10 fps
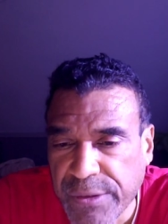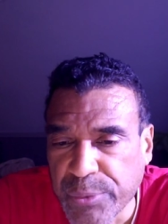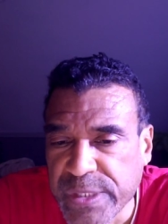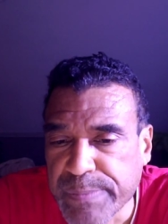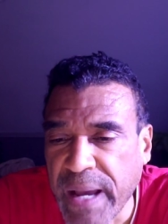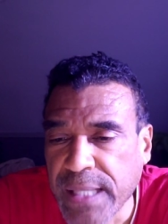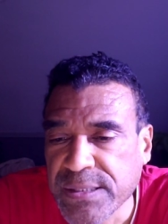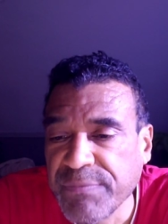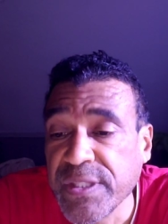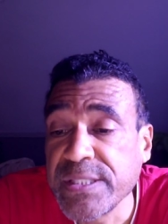the
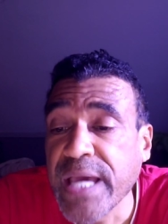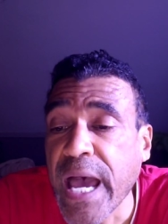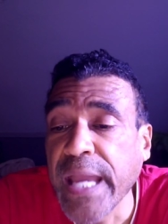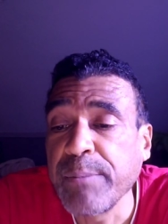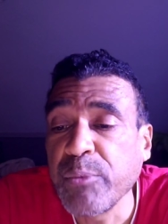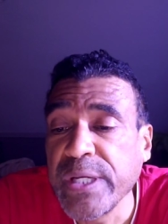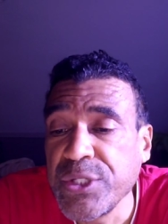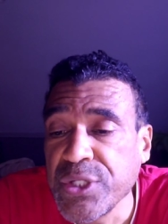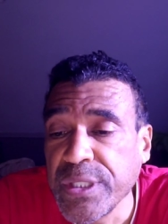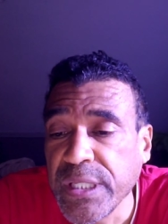response of the time
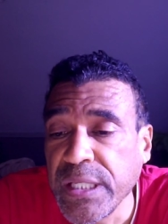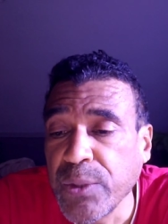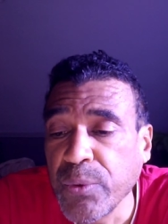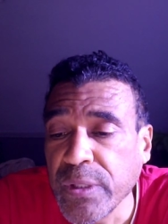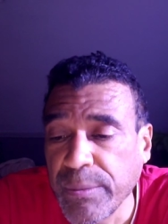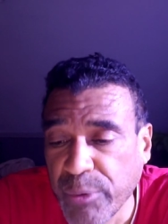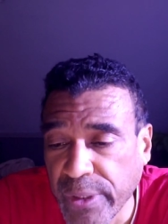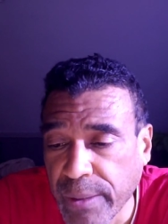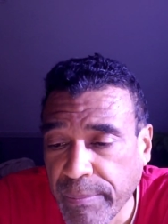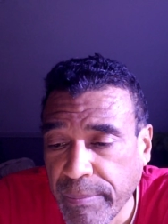region
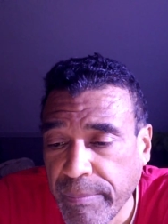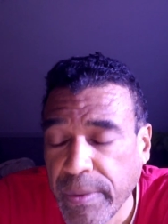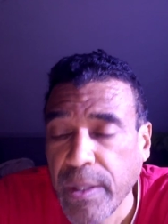equilibrium